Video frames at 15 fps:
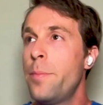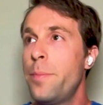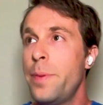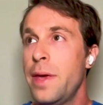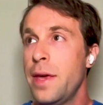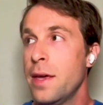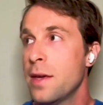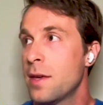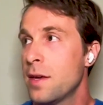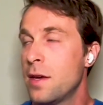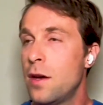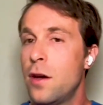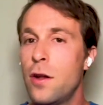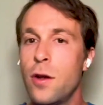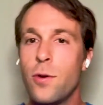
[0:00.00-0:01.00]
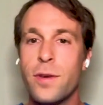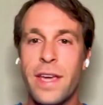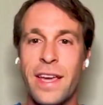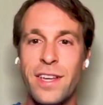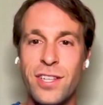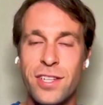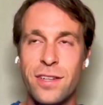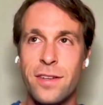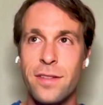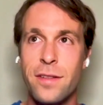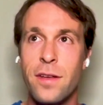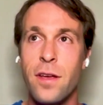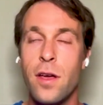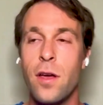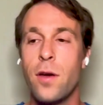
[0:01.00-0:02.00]
pick a
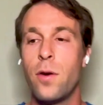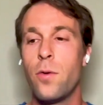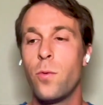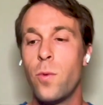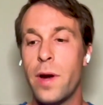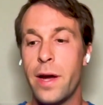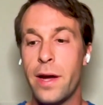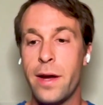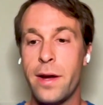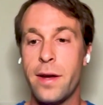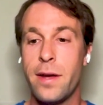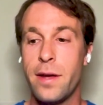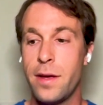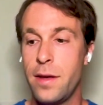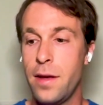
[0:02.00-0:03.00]
location where